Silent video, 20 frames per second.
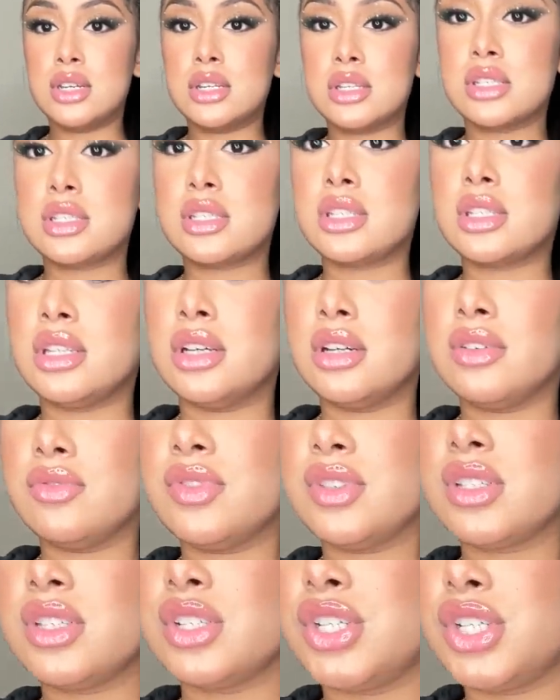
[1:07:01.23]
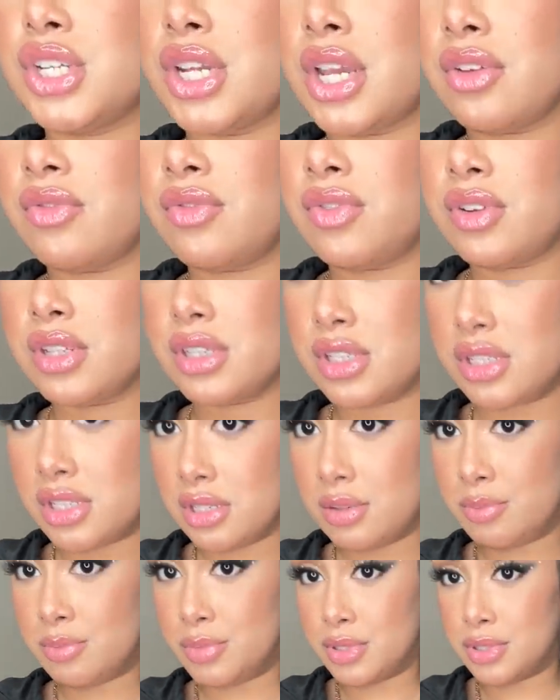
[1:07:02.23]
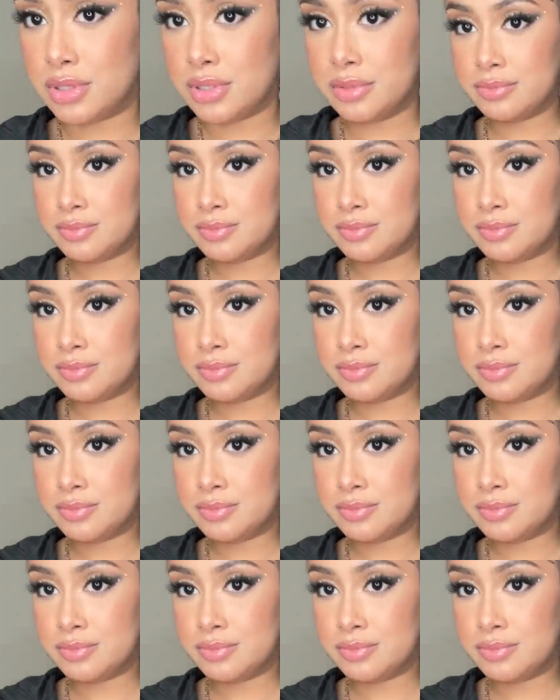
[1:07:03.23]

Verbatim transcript: stuff. It's a J for the zipper.